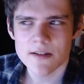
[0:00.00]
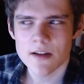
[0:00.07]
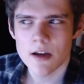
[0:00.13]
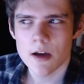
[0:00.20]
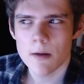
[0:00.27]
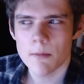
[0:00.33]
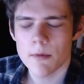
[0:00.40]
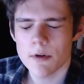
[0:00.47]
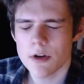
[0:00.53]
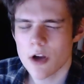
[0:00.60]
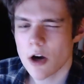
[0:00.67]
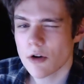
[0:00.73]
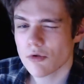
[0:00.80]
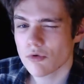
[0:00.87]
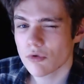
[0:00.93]
but
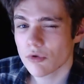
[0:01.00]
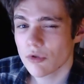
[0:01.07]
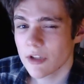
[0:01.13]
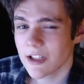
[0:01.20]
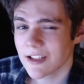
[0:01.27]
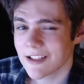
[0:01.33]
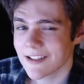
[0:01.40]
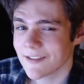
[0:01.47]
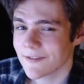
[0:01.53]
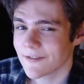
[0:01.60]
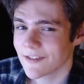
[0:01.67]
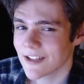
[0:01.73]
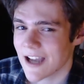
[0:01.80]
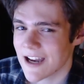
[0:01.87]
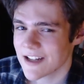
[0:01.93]
not really a
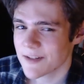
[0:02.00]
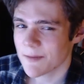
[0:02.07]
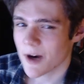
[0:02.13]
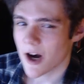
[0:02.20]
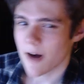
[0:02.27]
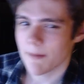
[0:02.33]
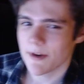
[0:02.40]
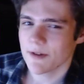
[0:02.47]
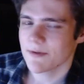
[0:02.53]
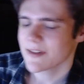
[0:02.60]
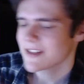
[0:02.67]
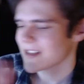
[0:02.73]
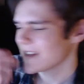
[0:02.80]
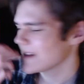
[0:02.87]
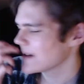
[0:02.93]
flash mob. It was like